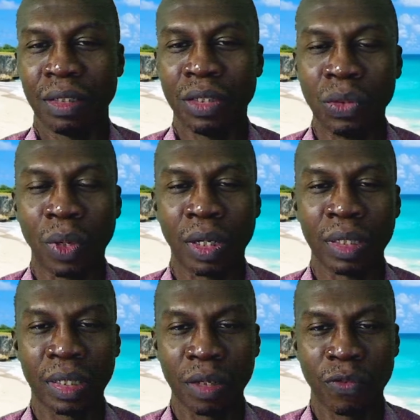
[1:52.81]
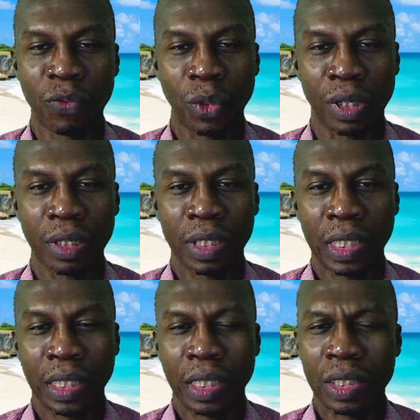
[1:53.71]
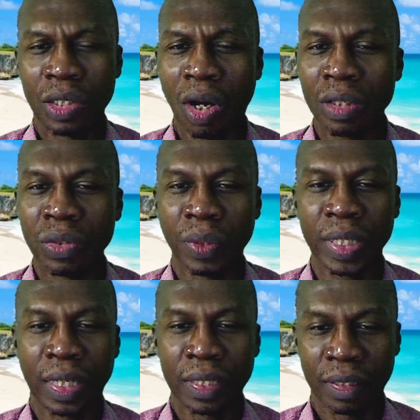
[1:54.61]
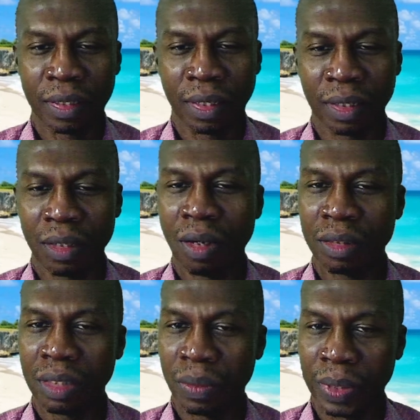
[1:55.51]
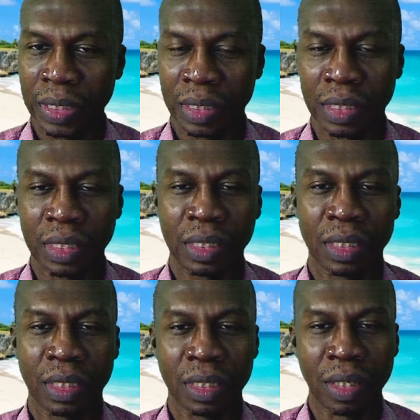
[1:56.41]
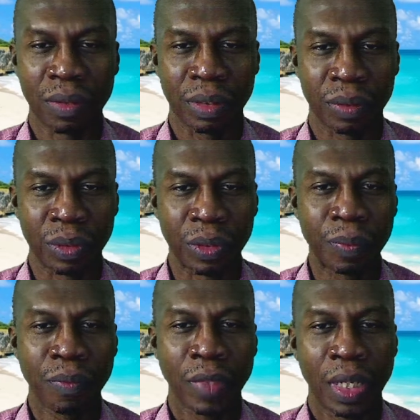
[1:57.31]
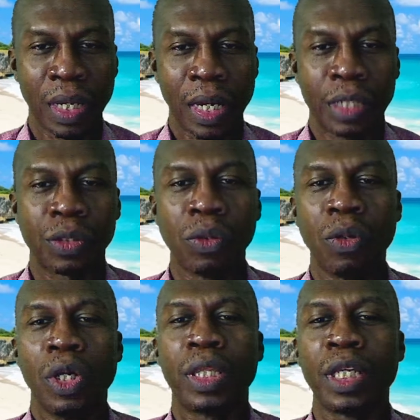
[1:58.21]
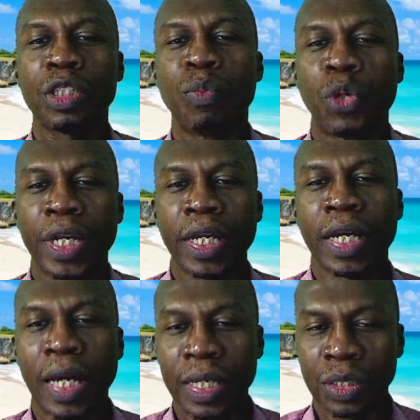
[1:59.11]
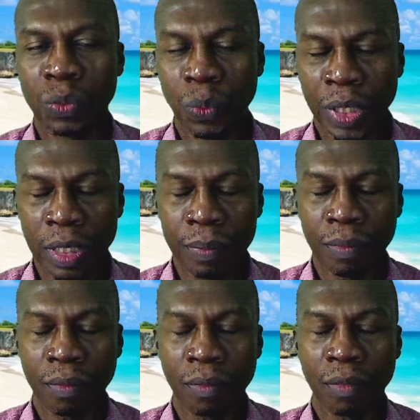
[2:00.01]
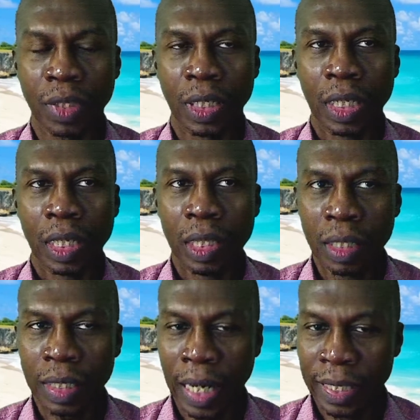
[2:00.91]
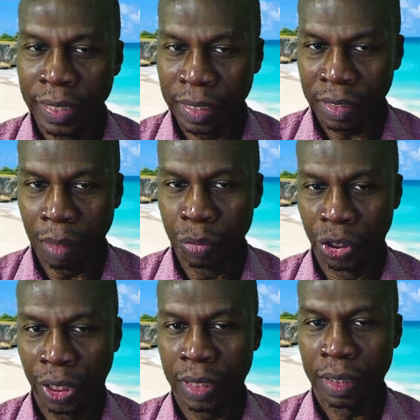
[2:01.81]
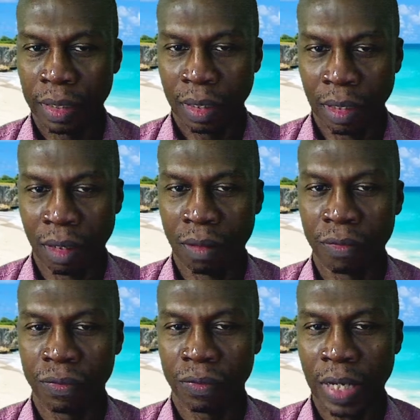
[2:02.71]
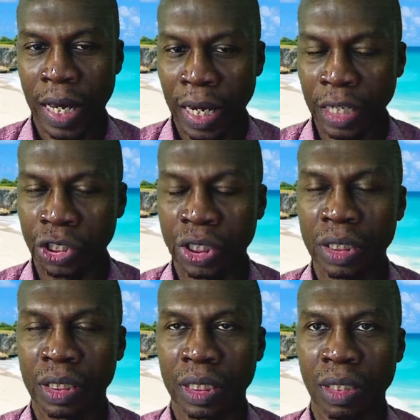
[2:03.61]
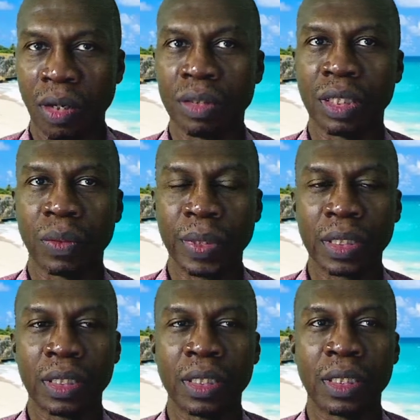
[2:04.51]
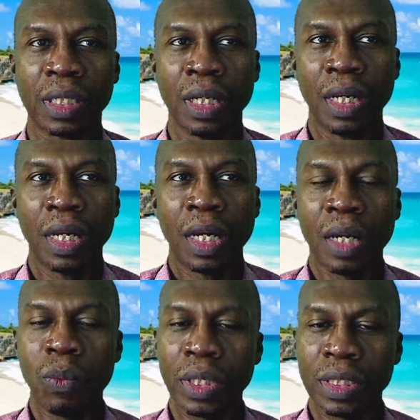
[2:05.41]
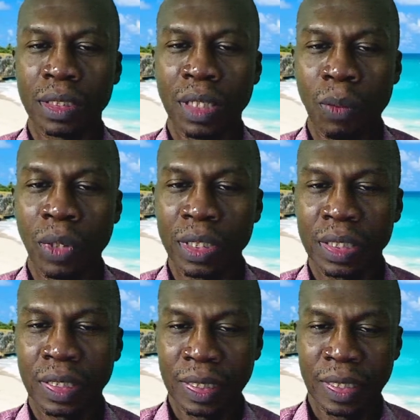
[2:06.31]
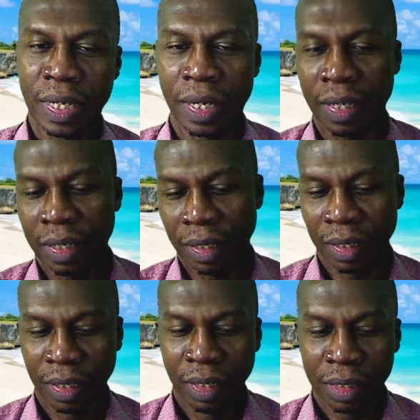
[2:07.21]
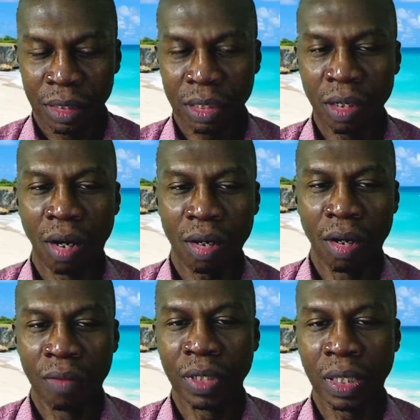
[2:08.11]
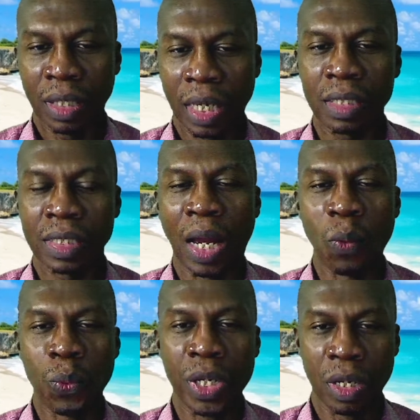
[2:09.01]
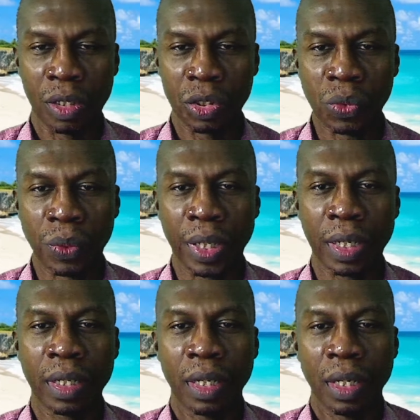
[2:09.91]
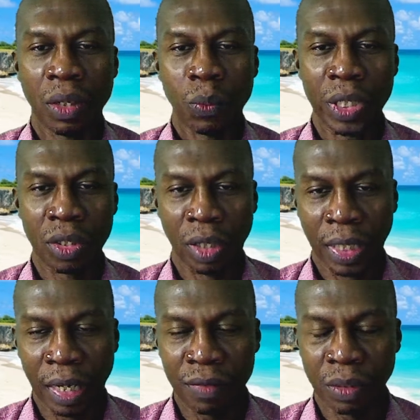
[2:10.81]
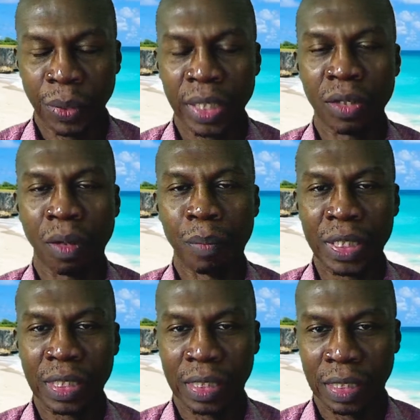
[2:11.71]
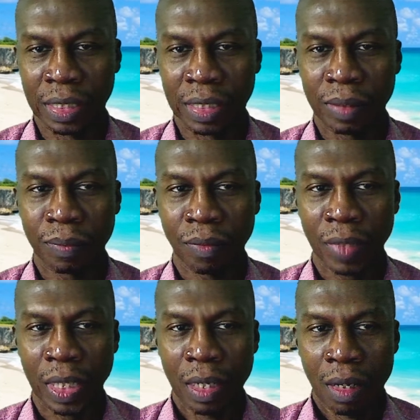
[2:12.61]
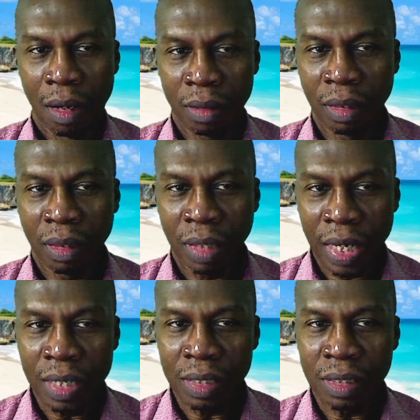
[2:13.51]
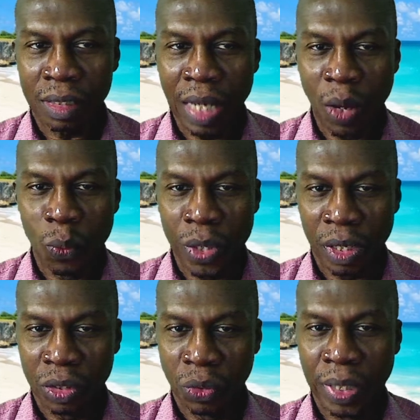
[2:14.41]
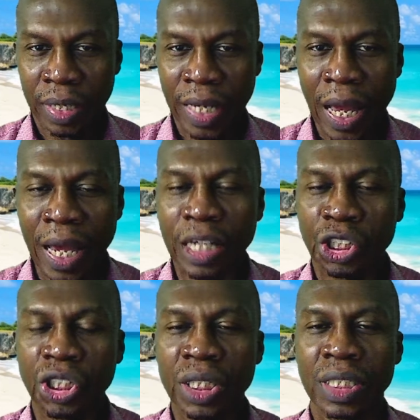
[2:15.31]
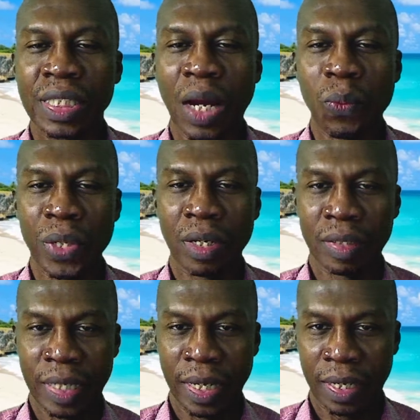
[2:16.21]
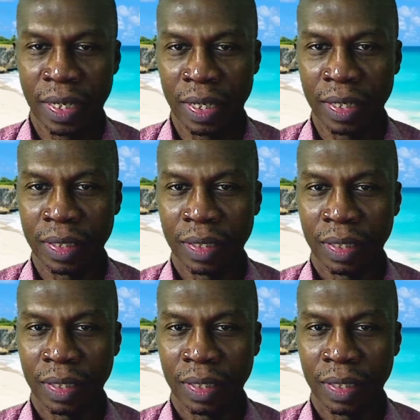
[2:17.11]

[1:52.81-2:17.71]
you are looking for, not knowing that there are other consequences down the road. And so this morning, as we look at this subject of actions and consequences, I want us to take stock of the things that we are doing within our lives and within our businesses. Are the things that we are doing, are the actions that we are taking,